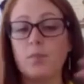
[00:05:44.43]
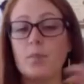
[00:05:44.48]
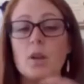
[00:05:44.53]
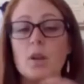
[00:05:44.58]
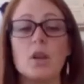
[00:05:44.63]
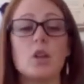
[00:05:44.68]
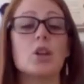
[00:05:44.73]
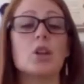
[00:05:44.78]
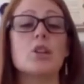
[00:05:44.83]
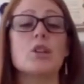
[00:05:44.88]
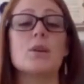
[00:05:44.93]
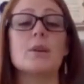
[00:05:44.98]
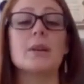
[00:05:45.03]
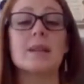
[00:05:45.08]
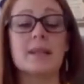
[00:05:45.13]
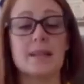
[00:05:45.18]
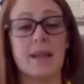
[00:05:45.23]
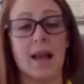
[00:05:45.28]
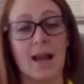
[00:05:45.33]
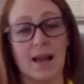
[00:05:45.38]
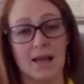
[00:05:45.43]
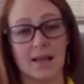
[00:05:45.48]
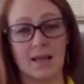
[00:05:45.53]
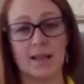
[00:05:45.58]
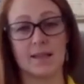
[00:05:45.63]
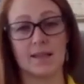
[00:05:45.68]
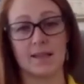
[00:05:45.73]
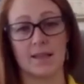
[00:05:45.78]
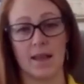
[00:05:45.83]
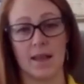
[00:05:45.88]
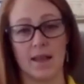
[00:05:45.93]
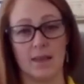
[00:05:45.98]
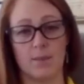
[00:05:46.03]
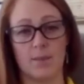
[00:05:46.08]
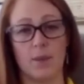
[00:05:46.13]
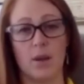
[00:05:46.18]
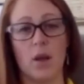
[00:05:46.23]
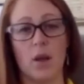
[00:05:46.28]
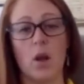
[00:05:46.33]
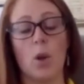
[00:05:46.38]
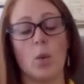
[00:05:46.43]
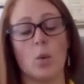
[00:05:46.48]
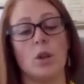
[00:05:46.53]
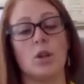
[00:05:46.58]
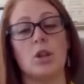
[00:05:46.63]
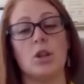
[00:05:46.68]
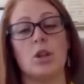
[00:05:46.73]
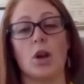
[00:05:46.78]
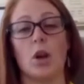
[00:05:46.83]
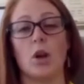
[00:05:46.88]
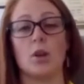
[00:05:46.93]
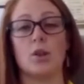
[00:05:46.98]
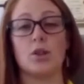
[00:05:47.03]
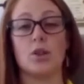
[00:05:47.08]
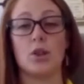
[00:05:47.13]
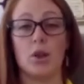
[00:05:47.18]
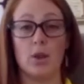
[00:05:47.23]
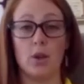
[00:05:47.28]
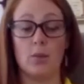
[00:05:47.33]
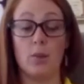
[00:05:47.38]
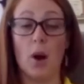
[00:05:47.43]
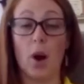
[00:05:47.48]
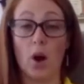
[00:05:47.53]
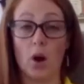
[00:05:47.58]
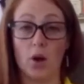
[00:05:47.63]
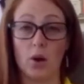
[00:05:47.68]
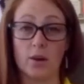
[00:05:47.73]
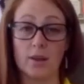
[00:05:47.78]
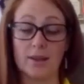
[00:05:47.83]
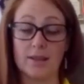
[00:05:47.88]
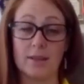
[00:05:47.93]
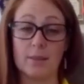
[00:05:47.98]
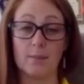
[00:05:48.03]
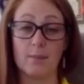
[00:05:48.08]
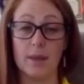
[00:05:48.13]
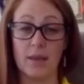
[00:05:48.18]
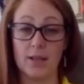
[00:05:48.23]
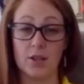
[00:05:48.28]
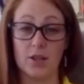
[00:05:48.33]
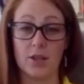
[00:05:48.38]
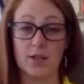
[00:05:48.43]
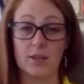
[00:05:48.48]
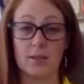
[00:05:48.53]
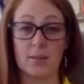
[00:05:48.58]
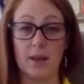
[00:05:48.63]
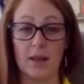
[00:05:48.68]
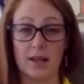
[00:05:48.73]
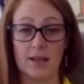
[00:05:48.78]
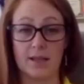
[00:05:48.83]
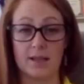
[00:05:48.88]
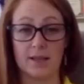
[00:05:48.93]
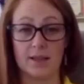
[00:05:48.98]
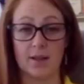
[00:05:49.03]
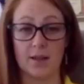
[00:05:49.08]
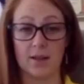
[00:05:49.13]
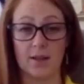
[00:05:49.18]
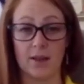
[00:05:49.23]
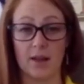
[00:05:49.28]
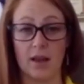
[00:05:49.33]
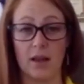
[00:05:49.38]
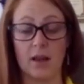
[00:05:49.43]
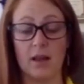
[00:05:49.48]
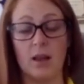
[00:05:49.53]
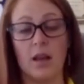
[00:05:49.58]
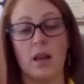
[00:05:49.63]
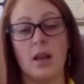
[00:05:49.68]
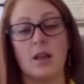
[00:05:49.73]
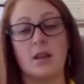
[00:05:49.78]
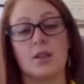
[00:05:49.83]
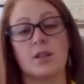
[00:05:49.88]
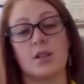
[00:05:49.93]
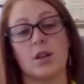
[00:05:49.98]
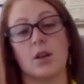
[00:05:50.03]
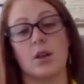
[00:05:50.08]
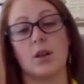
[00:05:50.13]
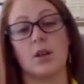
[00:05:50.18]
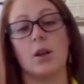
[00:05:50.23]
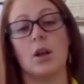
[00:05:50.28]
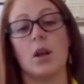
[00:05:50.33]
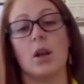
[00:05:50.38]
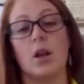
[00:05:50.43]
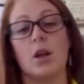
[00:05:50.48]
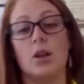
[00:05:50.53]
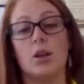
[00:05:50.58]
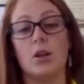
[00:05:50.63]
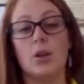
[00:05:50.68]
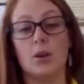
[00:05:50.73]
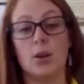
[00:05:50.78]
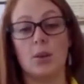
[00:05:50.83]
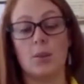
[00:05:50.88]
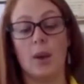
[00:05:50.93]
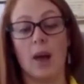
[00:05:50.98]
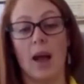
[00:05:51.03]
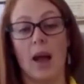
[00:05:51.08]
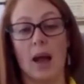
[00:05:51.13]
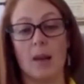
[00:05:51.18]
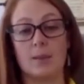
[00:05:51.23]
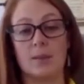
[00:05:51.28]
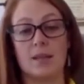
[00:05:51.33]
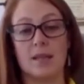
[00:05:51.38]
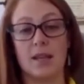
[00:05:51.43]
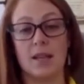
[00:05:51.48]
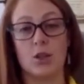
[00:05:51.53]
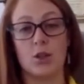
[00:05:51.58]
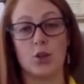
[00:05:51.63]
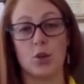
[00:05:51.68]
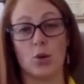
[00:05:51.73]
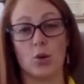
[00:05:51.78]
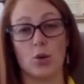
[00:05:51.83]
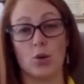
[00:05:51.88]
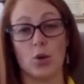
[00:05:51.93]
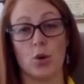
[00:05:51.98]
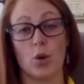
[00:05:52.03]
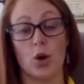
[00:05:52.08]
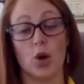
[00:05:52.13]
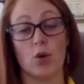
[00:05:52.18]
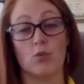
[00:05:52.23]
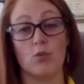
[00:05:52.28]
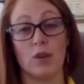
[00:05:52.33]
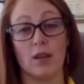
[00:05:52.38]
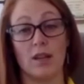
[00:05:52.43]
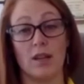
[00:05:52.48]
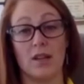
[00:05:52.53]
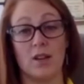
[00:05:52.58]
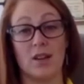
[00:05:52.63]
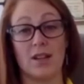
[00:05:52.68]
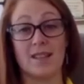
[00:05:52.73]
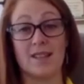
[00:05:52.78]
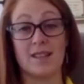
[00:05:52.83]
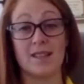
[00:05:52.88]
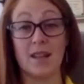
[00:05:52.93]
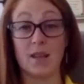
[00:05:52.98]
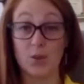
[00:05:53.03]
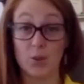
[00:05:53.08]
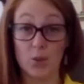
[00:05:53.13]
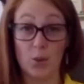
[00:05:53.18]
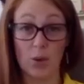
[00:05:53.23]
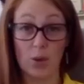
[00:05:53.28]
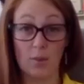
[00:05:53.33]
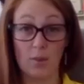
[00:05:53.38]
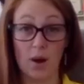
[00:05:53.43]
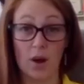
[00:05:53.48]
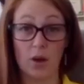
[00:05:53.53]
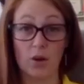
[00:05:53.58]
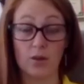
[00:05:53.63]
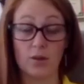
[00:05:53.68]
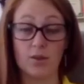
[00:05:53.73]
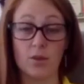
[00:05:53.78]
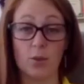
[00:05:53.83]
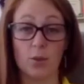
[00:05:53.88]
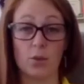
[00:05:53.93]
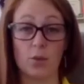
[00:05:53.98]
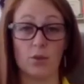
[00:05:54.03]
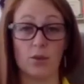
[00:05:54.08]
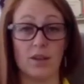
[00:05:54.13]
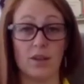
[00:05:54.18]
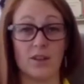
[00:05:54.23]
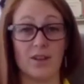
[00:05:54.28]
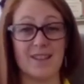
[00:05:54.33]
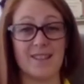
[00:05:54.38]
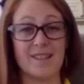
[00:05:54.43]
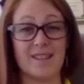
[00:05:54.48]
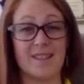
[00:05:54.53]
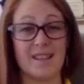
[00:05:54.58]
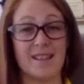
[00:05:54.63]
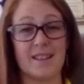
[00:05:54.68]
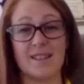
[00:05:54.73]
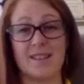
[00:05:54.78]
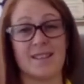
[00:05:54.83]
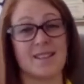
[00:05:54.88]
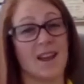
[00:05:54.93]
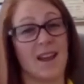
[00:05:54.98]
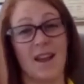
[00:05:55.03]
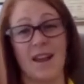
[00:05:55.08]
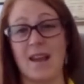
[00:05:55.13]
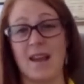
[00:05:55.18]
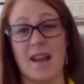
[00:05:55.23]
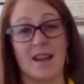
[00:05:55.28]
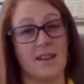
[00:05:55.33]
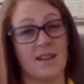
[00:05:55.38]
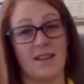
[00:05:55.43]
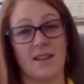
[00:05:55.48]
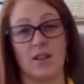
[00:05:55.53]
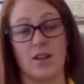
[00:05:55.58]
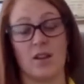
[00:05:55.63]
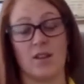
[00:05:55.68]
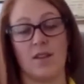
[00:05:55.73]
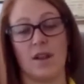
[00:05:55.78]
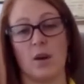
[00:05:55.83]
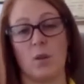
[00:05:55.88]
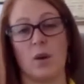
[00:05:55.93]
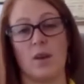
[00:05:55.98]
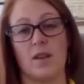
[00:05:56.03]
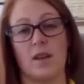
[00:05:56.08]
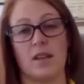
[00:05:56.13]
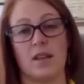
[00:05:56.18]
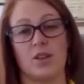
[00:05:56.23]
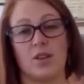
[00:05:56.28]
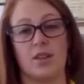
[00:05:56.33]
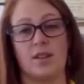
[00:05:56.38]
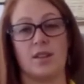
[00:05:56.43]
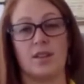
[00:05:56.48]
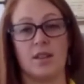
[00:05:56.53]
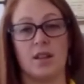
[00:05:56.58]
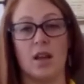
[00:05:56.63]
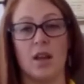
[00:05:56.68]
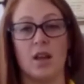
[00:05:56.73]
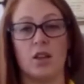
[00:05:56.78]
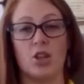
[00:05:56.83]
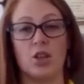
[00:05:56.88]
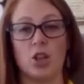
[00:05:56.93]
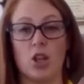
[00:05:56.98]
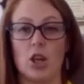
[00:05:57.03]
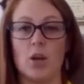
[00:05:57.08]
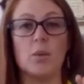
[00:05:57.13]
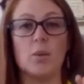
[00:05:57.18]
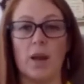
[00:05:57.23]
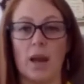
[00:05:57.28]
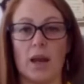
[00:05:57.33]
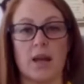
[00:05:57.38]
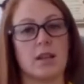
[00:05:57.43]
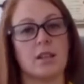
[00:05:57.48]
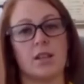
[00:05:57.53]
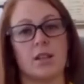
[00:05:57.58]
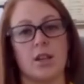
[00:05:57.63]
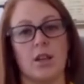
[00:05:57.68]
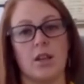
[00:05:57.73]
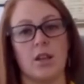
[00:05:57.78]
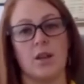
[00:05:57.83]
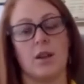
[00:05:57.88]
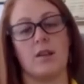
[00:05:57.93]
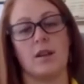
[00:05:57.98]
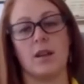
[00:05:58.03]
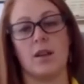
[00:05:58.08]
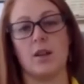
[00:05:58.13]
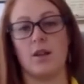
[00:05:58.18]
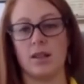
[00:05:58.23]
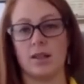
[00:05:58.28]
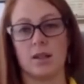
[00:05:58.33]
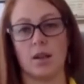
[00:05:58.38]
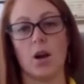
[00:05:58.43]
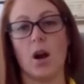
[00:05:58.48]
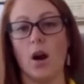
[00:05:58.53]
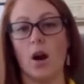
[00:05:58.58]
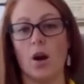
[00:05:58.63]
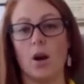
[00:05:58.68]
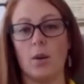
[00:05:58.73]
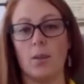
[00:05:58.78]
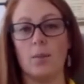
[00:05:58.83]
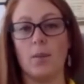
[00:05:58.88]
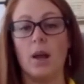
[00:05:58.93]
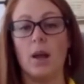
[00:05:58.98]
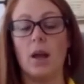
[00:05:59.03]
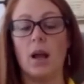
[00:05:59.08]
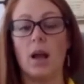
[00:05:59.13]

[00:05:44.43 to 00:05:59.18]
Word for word: You can do exactly the same when you go to parks and beaches and places like that. So you can perhaps teach your dog a really nice settle command or a really nice sit stay, anything like that, where they just chill next to you and they're nice and calm.